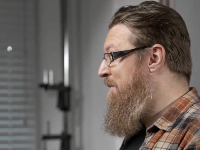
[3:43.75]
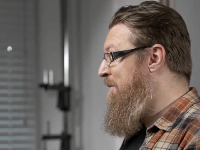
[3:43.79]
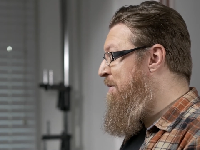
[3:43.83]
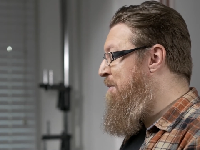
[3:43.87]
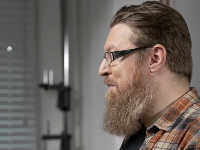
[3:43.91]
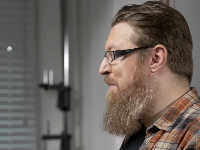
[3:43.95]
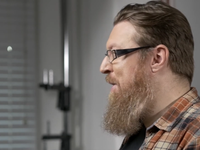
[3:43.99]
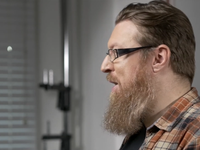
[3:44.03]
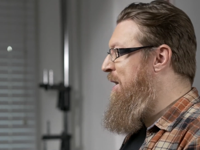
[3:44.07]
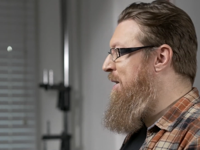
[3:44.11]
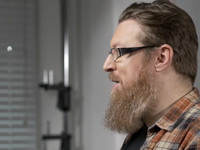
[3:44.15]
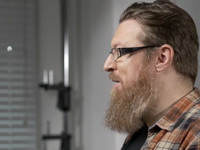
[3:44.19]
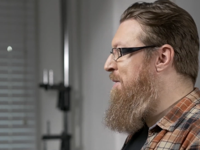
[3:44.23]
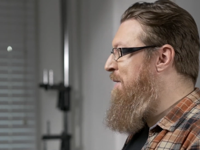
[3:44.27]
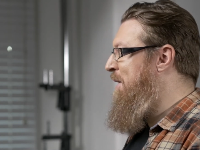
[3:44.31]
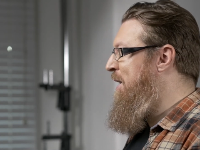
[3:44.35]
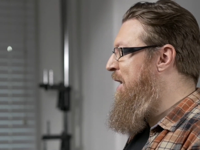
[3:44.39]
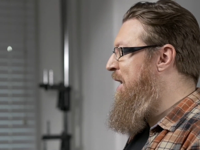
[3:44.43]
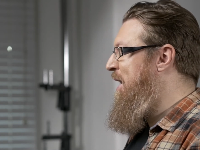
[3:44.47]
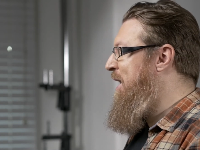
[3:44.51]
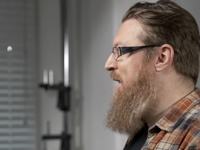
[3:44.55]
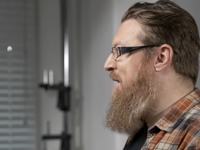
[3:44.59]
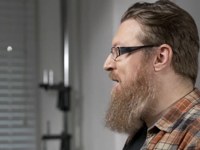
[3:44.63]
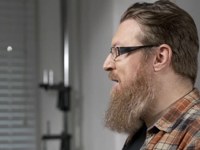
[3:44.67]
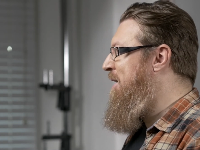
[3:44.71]
the band
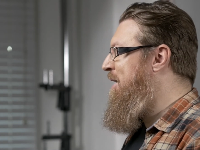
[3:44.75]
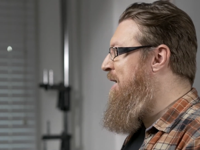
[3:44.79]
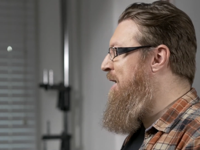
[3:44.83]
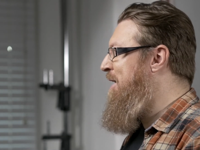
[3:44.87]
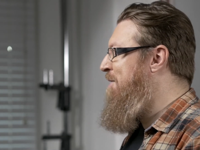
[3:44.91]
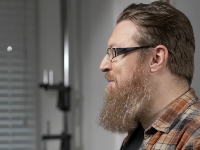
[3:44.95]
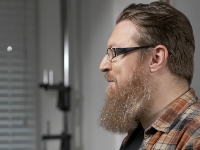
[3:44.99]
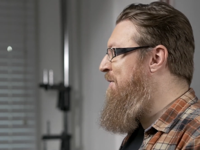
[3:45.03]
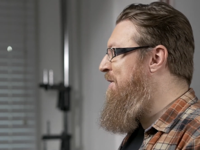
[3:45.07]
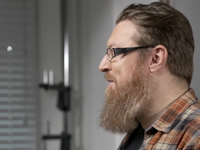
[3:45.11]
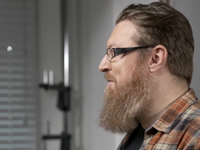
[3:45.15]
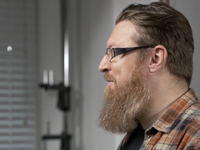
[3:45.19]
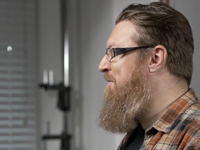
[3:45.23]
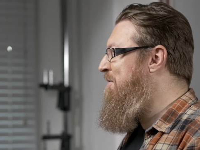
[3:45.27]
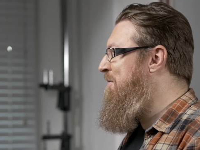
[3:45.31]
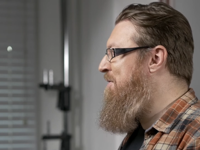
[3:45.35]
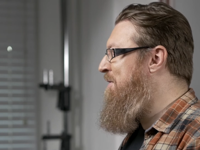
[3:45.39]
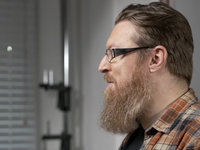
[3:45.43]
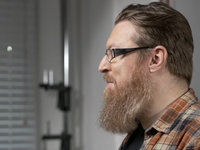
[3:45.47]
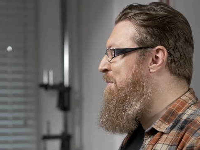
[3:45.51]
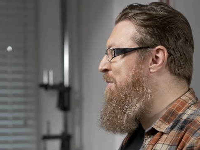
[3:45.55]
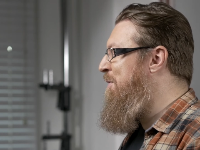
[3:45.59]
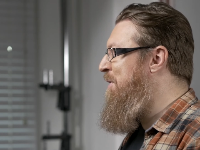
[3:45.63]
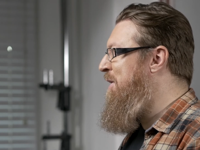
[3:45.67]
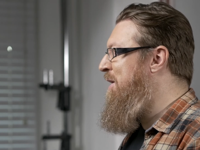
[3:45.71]
there and having
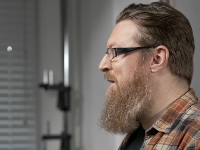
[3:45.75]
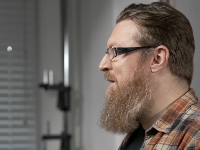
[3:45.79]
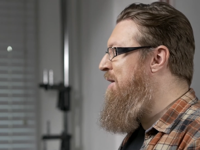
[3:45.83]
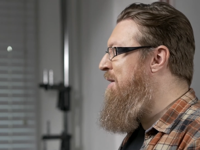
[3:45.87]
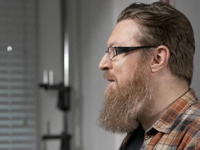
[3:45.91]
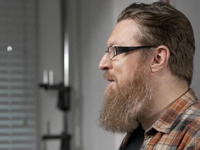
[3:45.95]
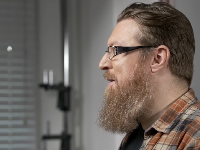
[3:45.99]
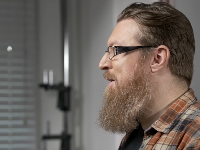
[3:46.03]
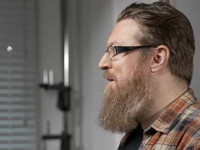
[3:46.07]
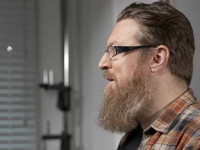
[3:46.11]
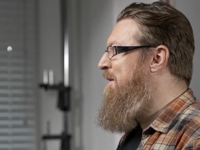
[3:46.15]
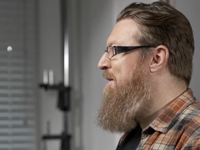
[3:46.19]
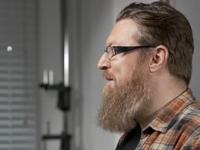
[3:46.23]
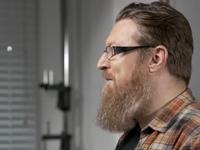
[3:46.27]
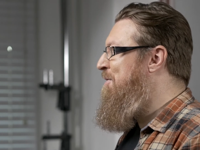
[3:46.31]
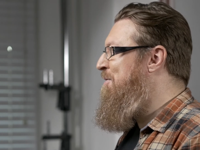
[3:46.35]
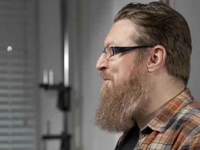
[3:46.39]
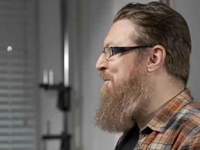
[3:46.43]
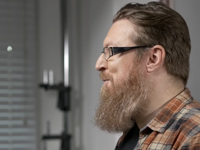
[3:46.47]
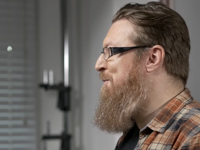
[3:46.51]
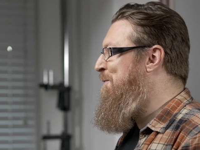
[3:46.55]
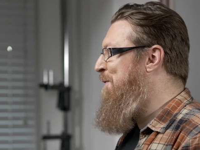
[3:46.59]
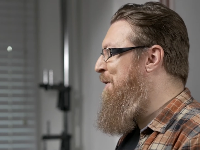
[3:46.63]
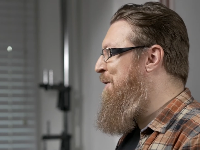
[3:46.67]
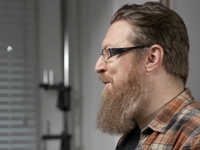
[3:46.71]
something
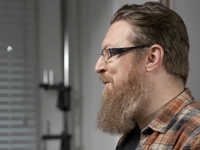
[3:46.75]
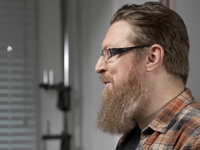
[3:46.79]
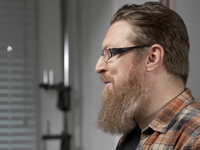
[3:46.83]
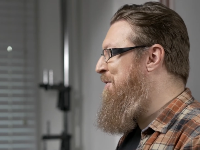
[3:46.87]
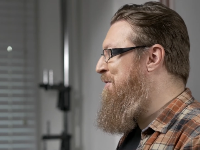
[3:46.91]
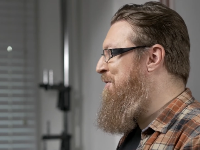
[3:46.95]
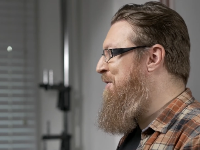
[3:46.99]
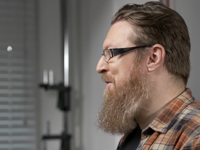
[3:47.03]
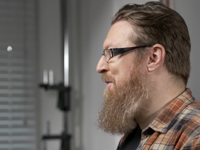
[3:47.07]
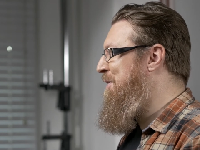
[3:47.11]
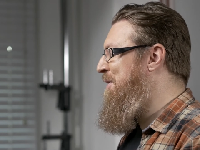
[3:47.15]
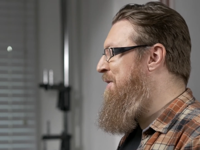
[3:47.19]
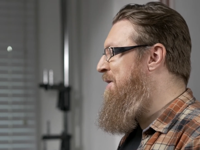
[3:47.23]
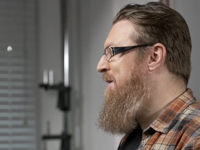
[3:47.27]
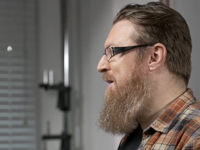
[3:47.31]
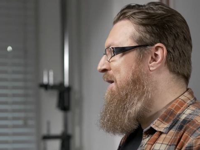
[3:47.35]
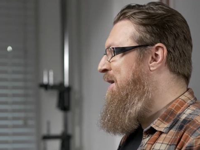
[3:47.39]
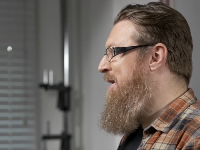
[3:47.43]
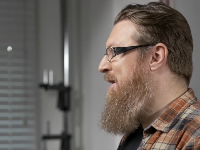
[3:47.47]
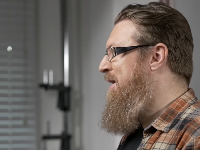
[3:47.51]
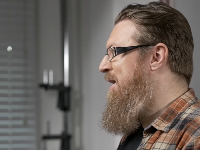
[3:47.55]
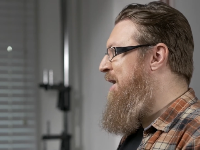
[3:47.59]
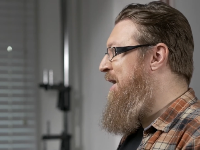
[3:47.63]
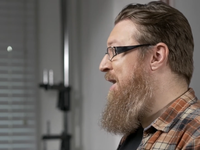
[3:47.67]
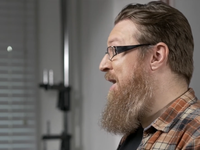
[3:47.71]
to focus on,
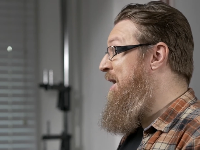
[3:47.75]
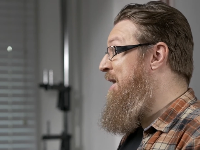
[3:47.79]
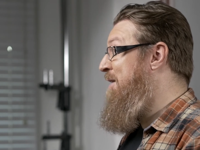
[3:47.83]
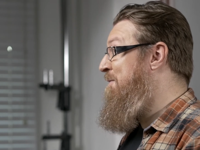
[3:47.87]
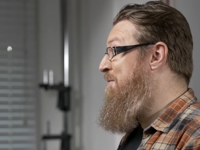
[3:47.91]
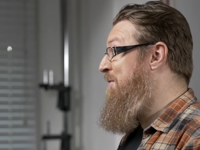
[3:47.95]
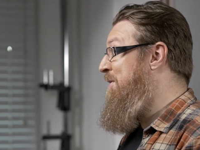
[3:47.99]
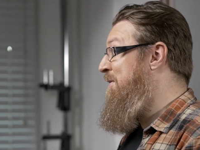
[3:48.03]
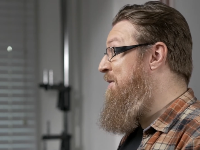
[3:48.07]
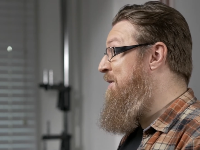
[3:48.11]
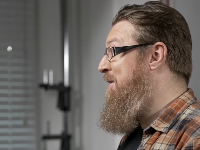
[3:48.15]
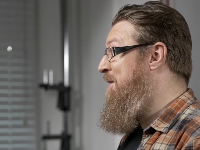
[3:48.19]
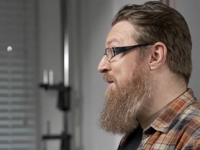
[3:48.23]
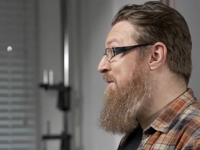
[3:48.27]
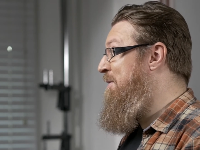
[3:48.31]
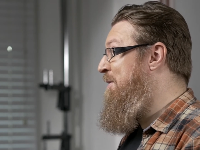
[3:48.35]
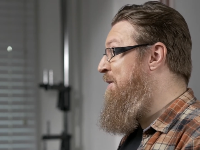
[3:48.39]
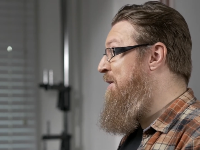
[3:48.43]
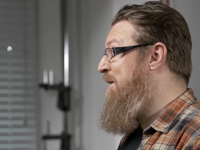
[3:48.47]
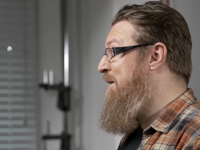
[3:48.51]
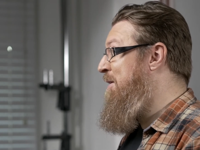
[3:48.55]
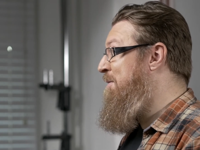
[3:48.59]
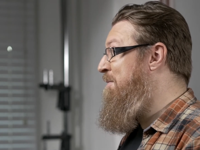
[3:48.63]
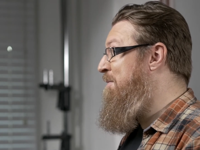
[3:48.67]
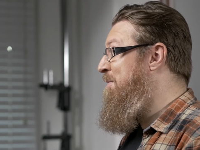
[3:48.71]
and having
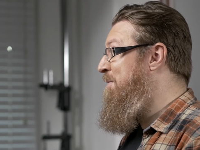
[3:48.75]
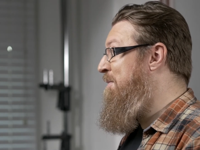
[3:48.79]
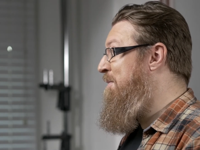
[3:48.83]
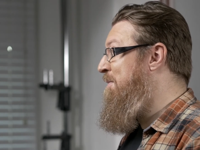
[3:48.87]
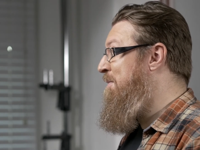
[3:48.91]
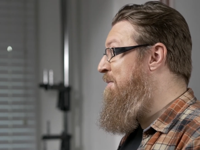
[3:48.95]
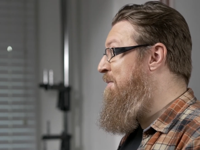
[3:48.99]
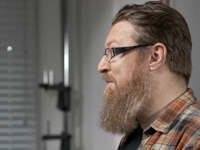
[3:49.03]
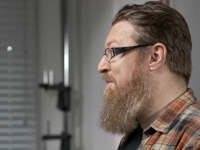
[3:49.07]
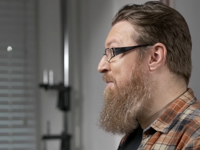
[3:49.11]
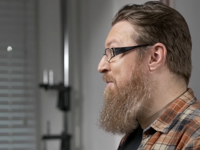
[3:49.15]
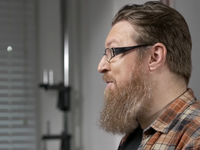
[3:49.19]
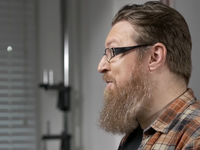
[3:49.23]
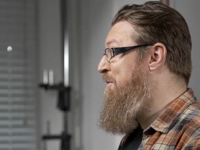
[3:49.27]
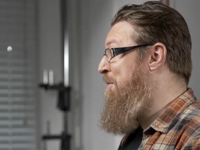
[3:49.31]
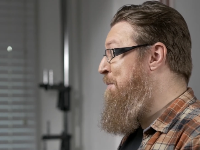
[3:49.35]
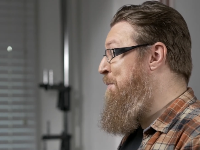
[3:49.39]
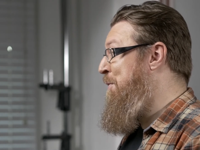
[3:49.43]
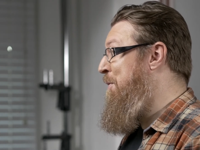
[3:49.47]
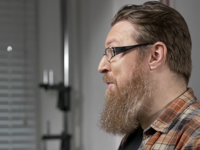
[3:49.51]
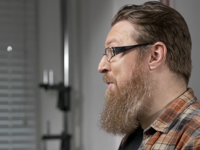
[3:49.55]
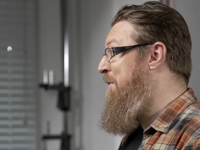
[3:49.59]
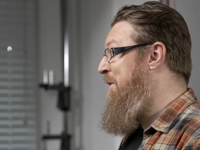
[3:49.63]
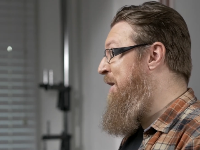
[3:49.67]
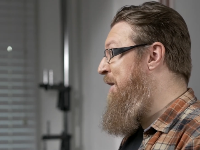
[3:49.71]
the
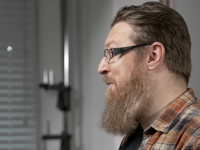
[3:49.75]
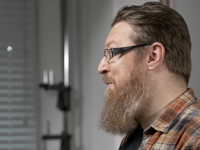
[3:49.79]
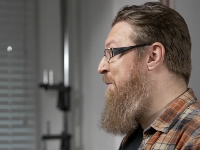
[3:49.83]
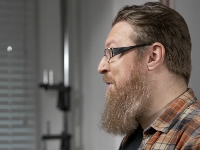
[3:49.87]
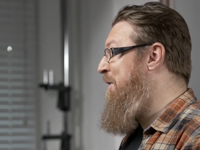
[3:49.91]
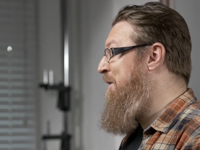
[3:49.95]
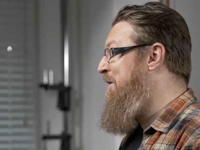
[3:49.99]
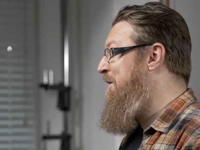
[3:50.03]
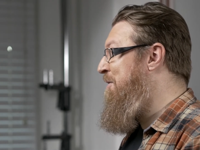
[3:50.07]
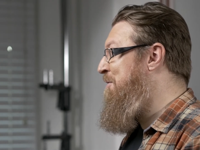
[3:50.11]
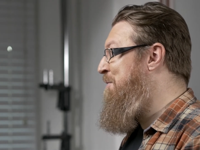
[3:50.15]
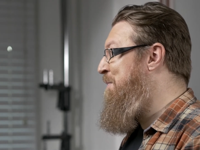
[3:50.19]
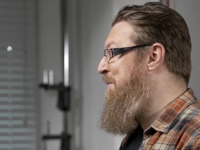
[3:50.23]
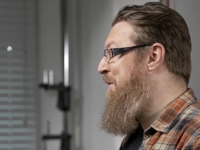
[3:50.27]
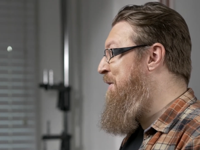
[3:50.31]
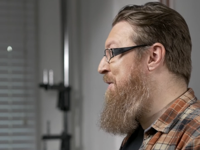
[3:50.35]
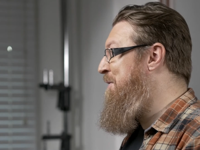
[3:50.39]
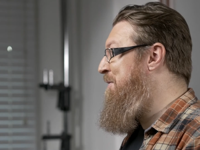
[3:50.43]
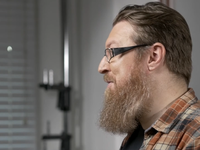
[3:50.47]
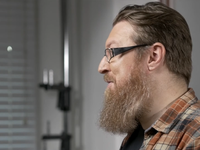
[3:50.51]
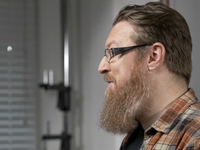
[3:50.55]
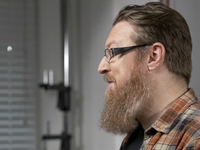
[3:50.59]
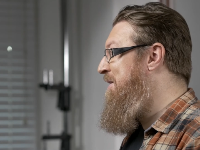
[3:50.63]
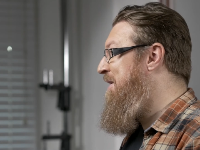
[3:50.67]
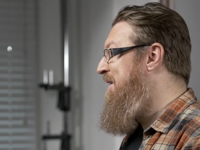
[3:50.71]
support network, I
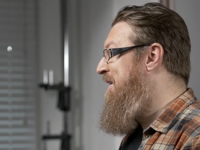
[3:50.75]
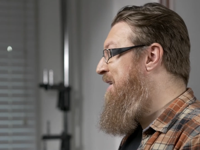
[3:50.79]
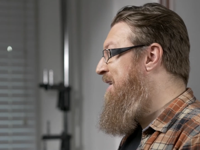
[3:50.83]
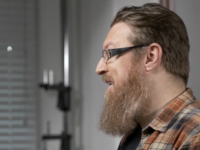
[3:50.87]
suppose,